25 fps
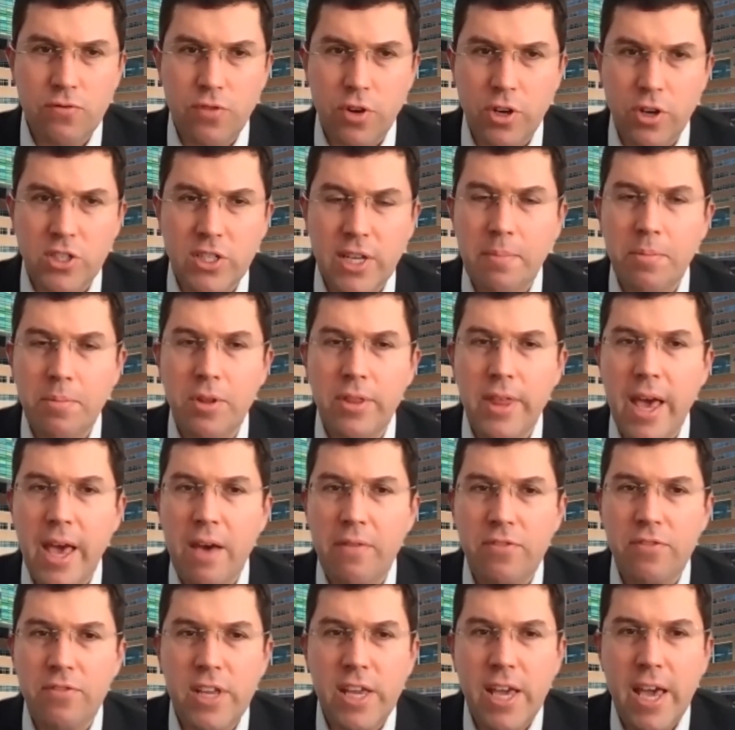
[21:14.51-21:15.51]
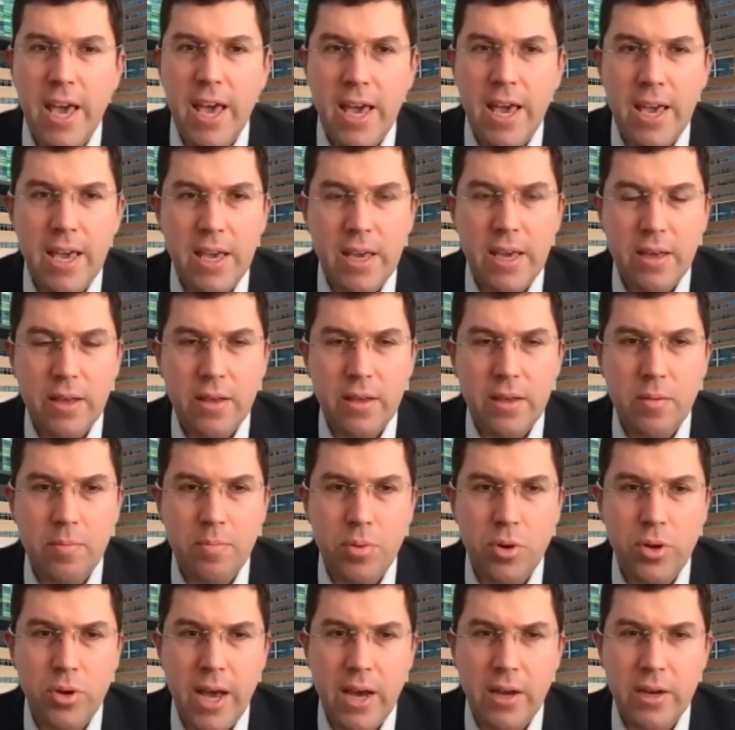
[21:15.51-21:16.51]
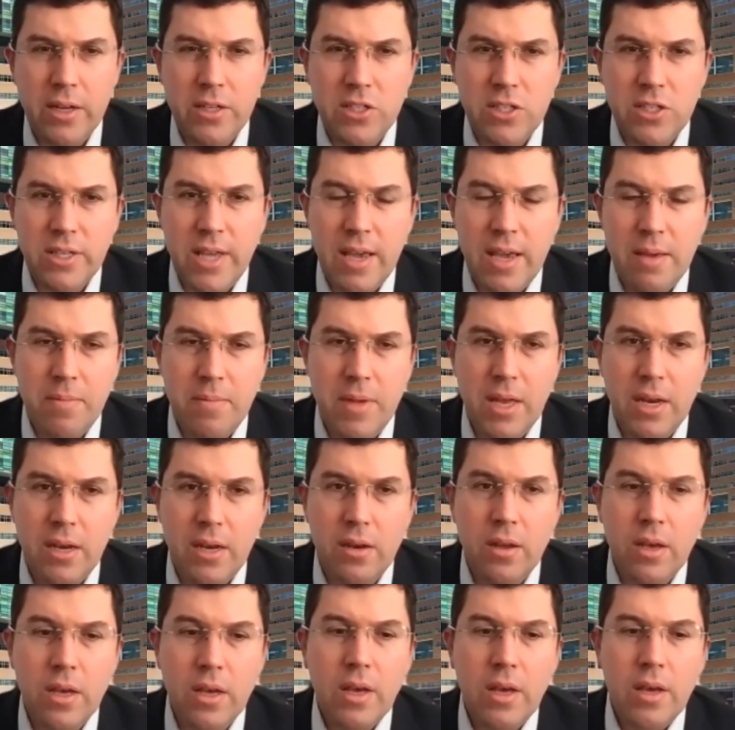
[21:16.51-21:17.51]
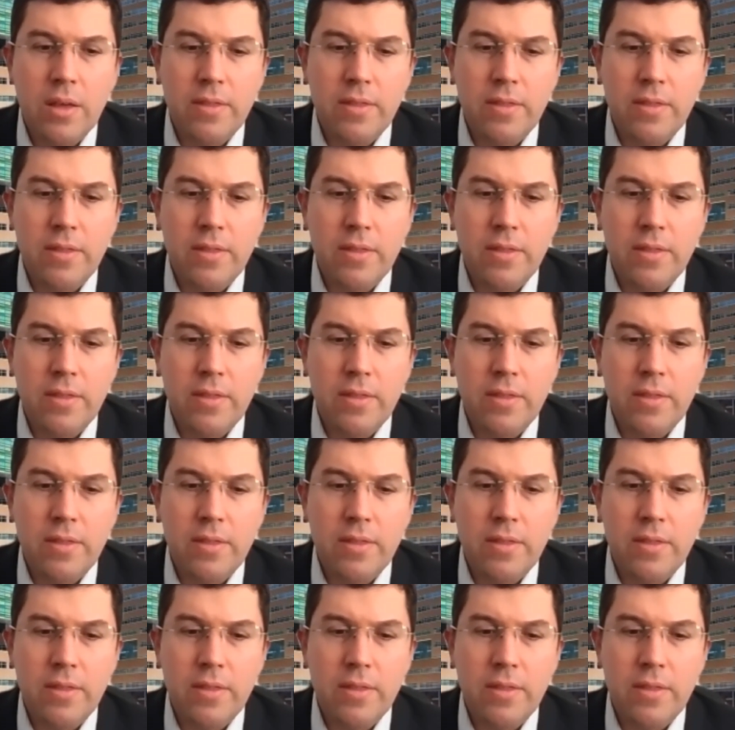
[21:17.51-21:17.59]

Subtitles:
For example, the FDA put out a statement